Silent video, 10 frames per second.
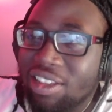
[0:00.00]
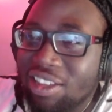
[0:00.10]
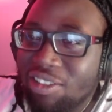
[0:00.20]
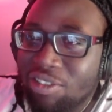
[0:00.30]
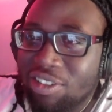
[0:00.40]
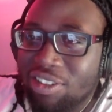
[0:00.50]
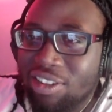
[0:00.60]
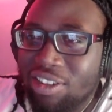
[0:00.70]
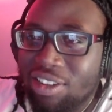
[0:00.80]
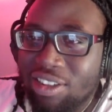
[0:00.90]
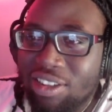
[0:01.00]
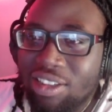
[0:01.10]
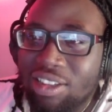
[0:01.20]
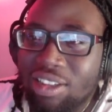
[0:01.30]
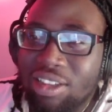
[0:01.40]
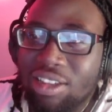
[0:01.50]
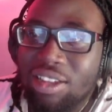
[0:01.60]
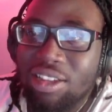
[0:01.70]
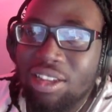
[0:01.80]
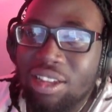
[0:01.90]

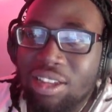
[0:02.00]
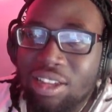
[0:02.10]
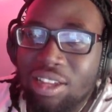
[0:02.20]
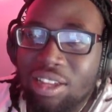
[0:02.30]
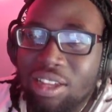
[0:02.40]
(not speaking)